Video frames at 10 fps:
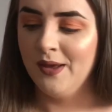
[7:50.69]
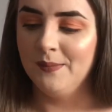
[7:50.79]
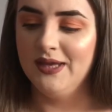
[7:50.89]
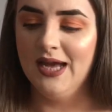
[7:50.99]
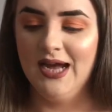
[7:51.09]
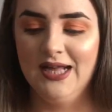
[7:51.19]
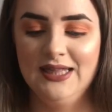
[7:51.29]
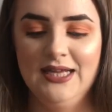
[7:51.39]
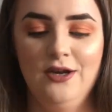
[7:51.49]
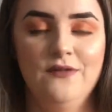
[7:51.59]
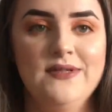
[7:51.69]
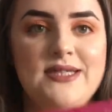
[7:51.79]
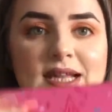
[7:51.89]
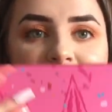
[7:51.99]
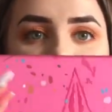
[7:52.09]
But yeah, and then
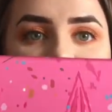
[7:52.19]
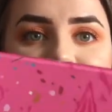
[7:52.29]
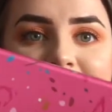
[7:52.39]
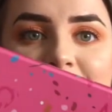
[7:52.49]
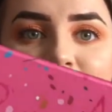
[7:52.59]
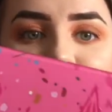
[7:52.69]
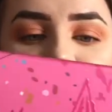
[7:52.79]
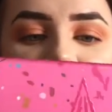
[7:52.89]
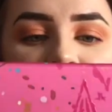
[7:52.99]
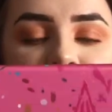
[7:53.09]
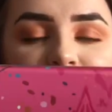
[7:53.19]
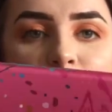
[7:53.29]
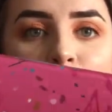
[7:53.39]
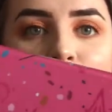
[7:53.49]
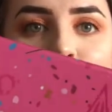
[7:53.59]
obviously it's the nice
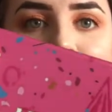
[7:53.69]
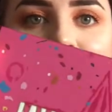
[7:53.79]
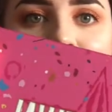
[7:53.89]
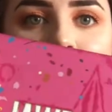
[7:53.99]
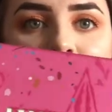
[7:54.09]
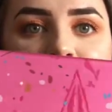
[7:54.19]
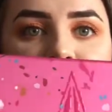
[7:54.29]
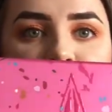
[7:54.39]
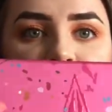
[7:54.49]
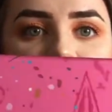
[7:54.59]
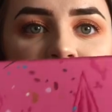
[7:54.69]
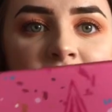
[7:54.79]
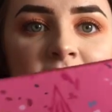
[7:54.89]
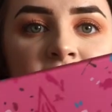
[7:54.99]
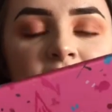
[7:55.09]
hot pink
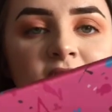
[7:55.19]
packaging.